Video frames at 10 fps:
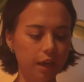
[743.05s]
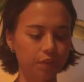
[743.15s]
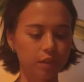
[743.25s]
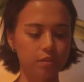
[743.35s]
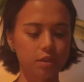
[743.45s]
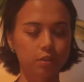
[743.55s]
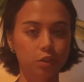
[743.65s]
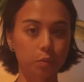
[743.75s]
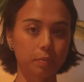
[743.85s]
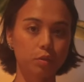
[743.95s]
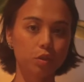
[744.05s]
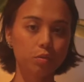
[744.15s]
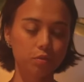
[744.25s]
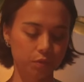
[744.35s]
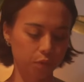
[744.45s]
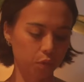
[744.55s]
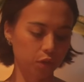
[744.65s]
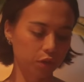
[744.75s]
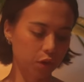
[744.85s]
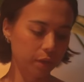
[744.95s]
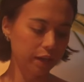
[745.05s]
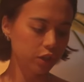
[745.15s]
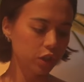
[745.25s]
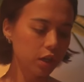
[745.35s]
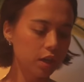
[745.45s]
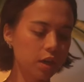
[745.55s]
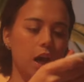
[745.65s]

and this is swimsuits for Croatia.